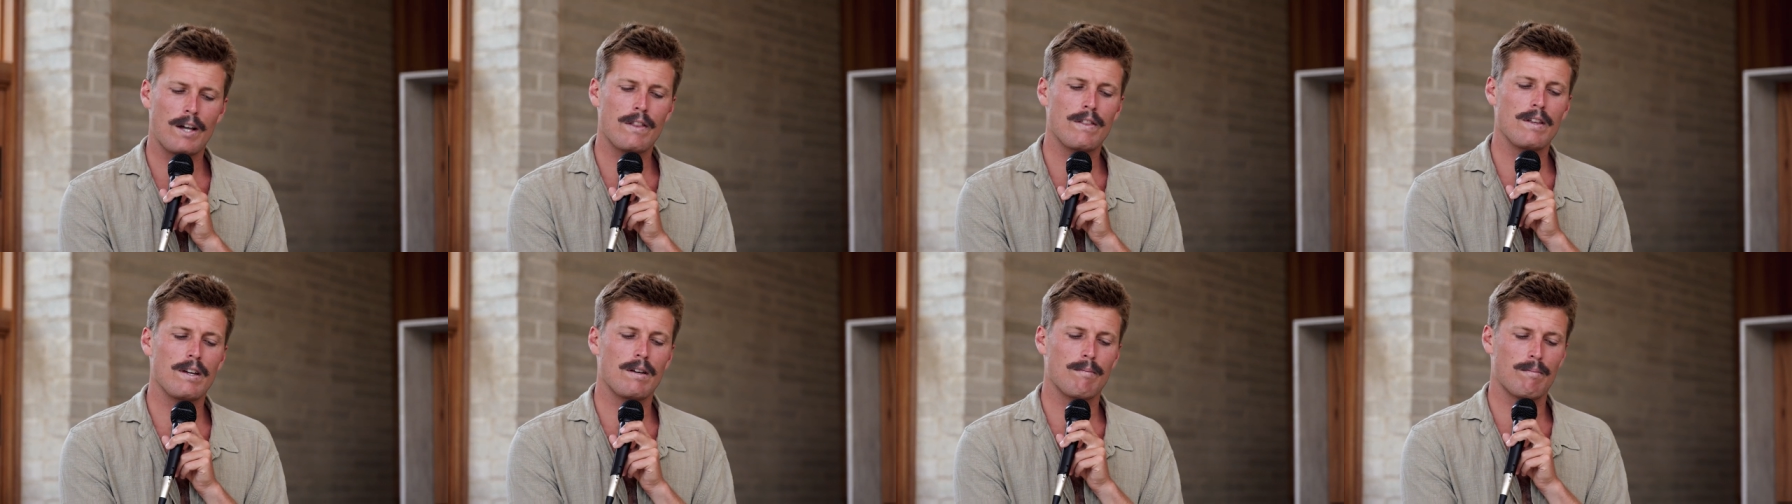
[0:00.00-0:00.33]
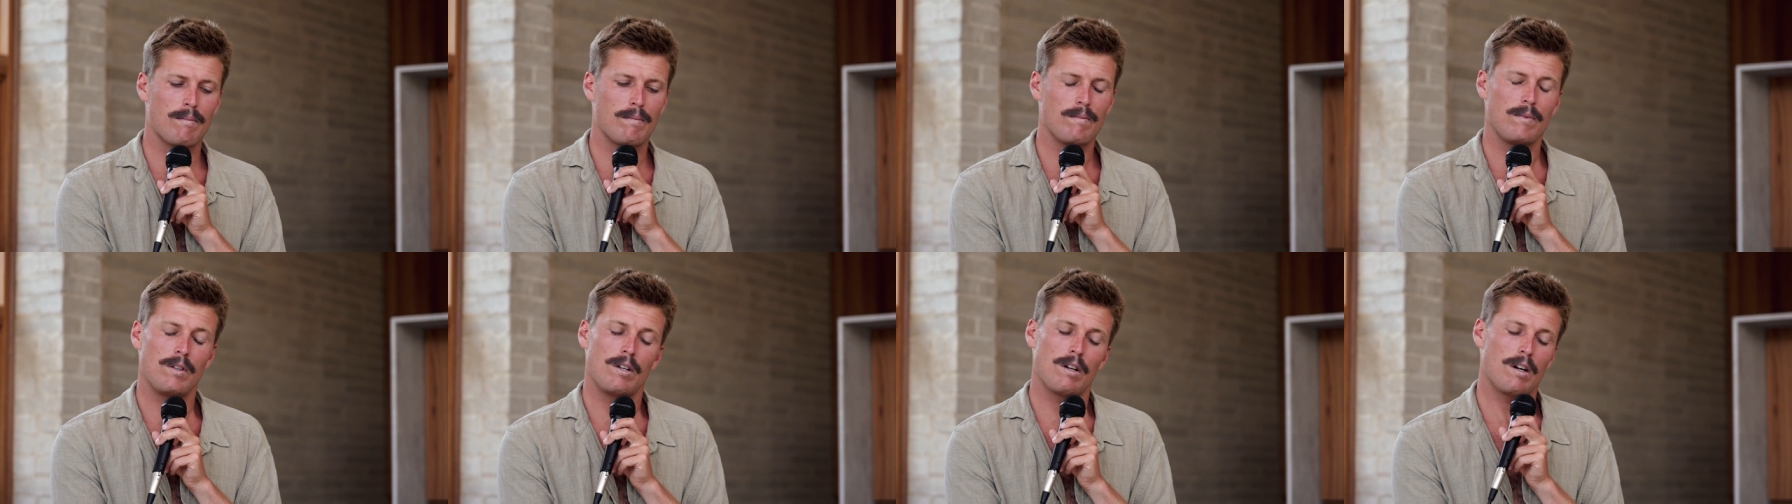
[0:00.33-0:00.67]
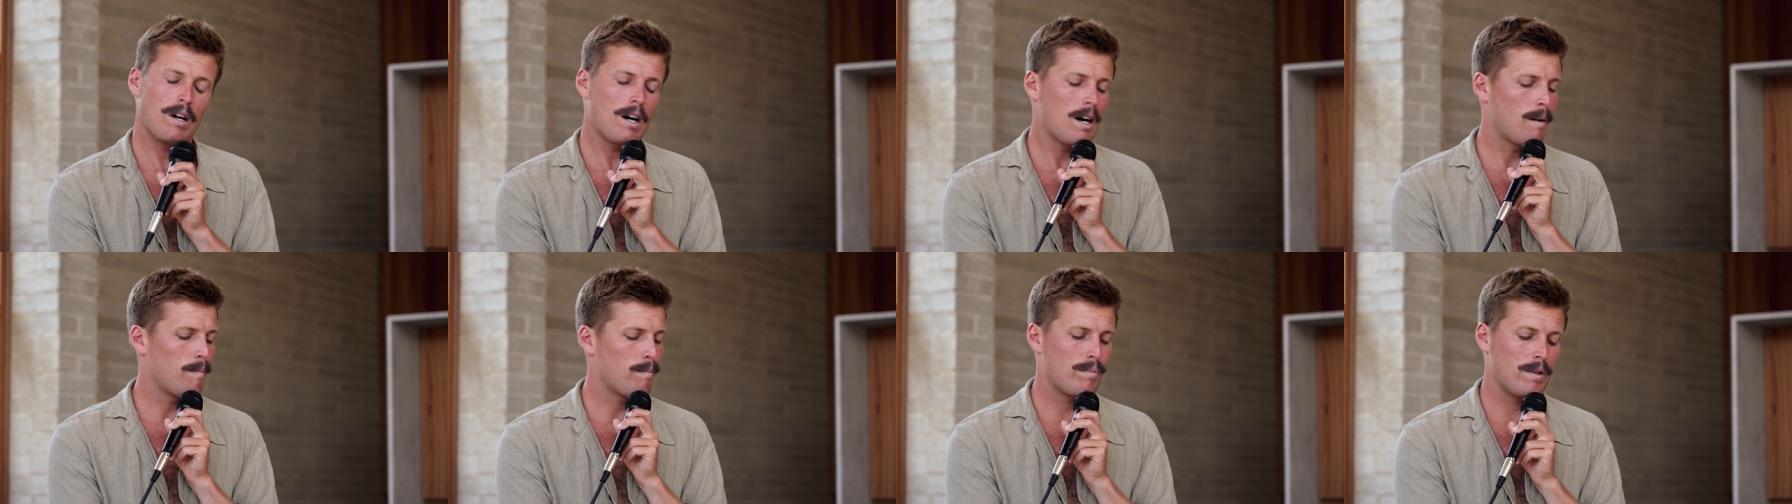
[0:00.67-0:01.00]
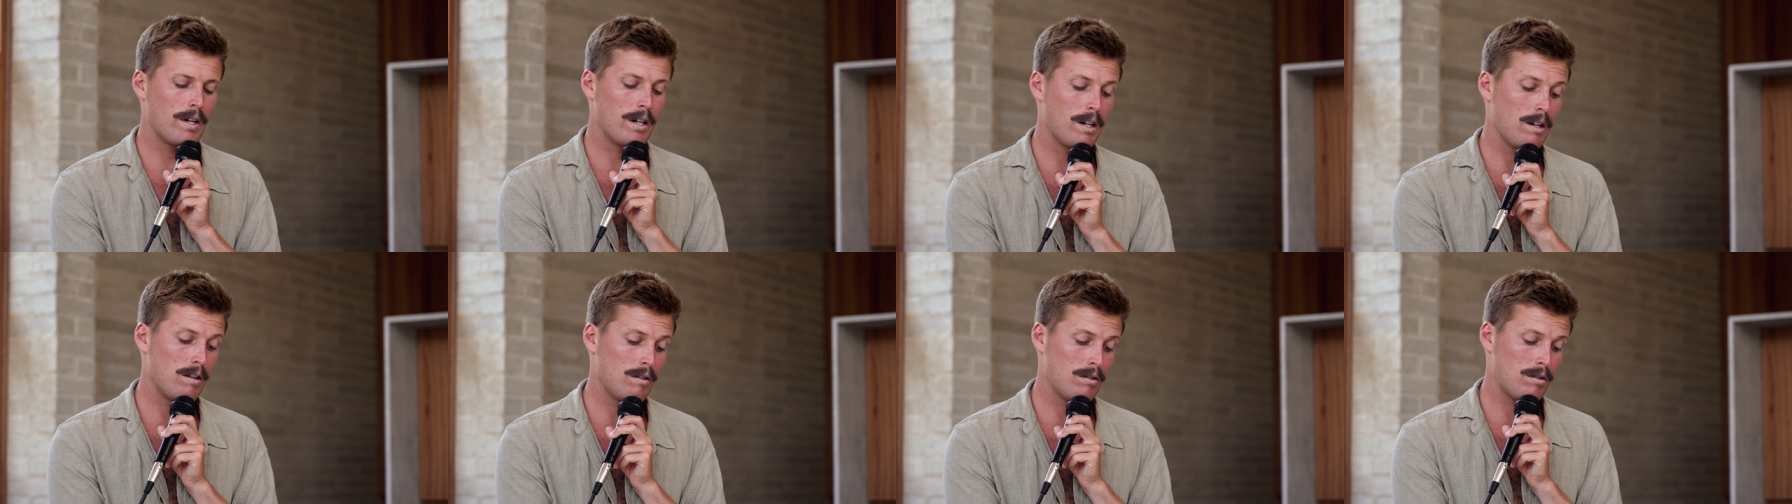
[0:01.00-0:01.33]
I think you know,
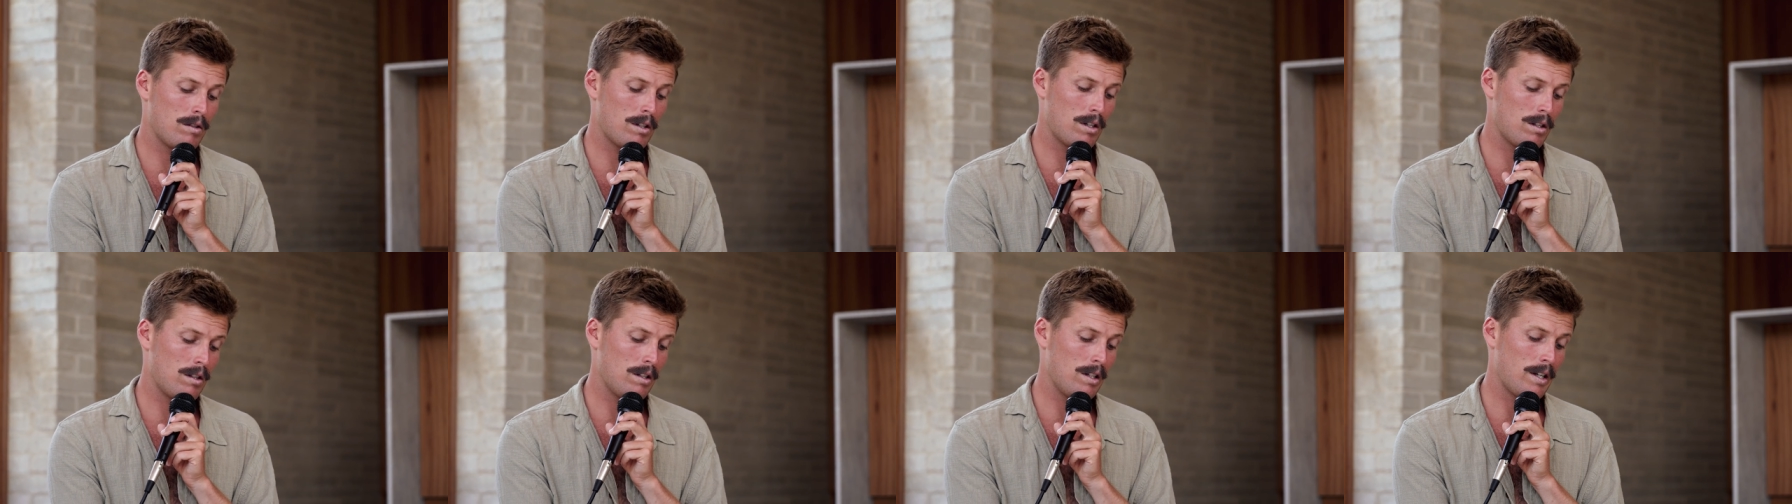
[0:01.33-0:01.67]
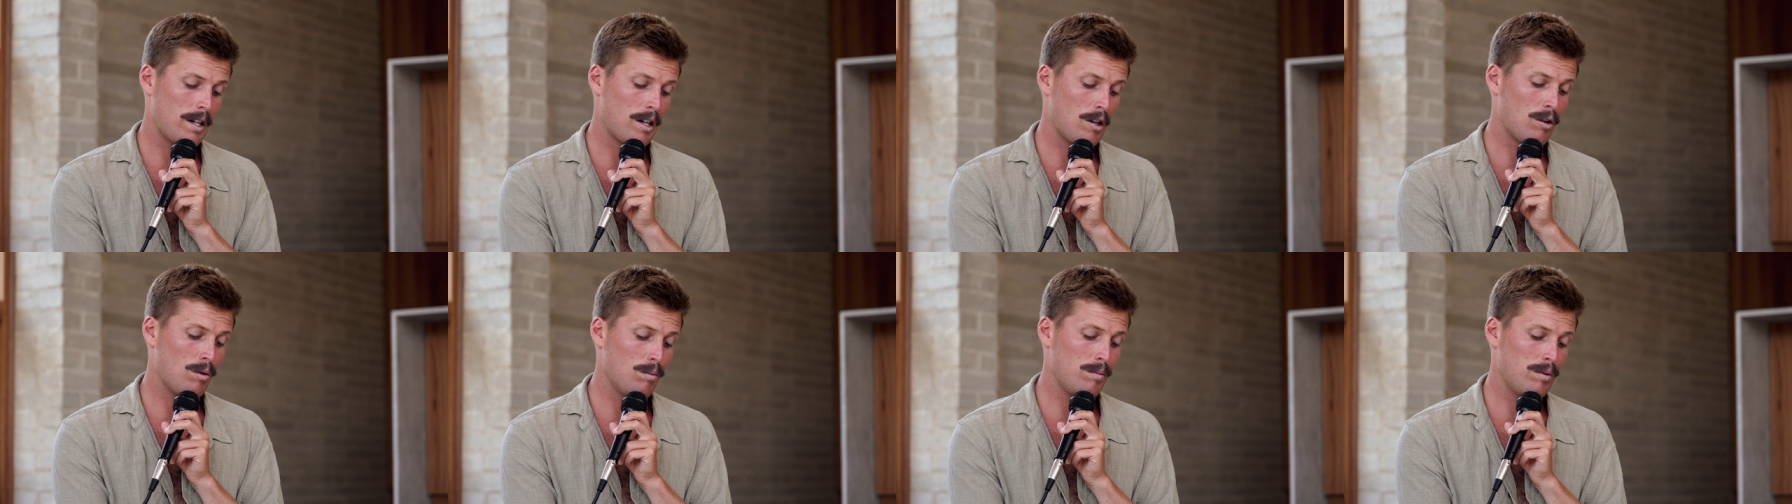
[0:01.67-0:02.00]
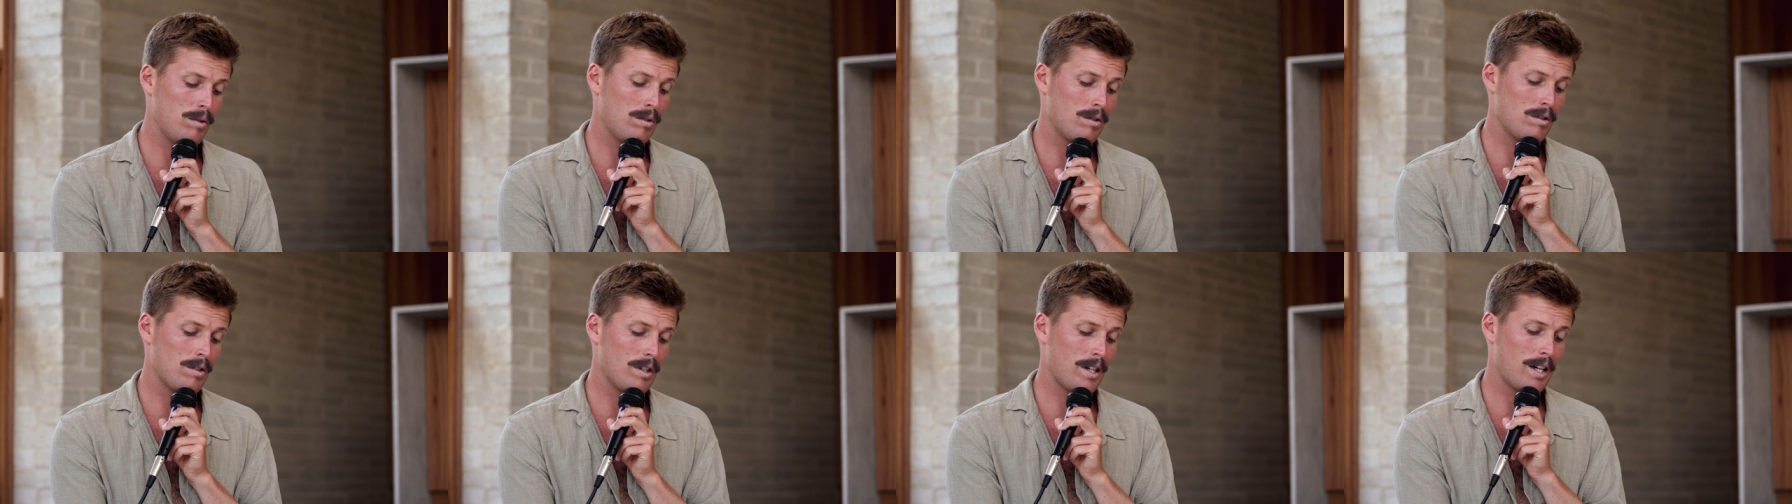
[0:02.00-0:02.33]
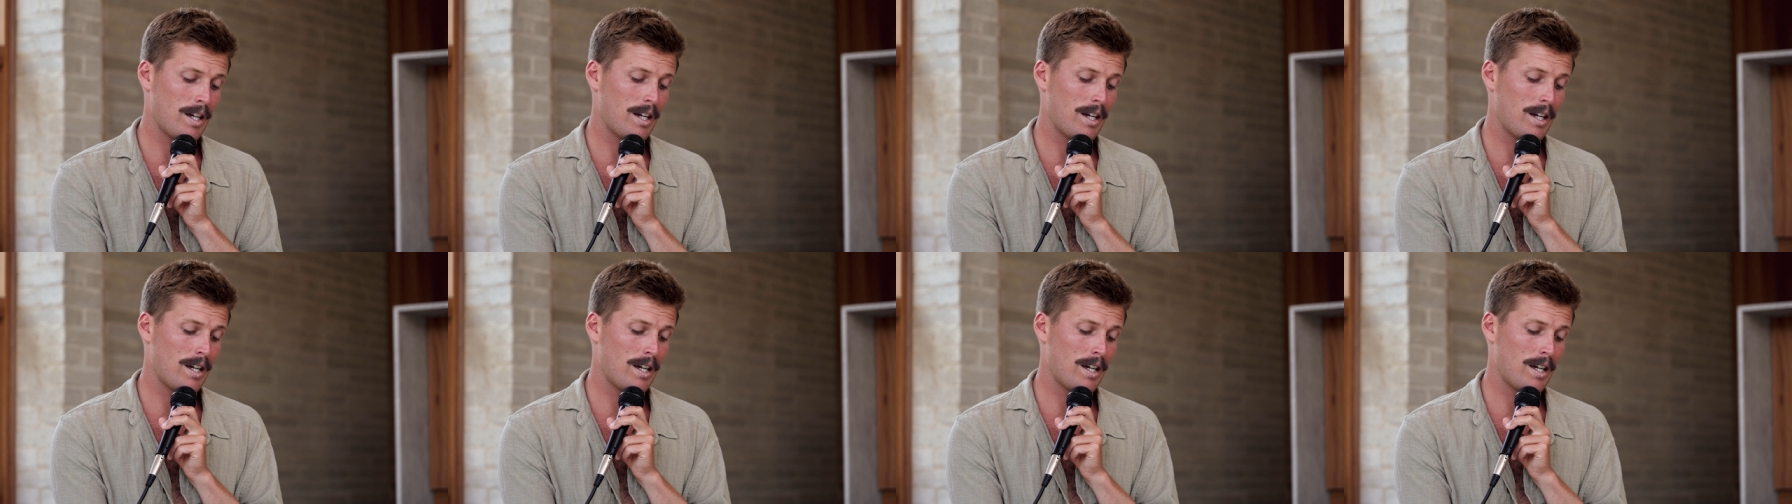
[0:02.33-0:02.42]
upbringing certainly helps,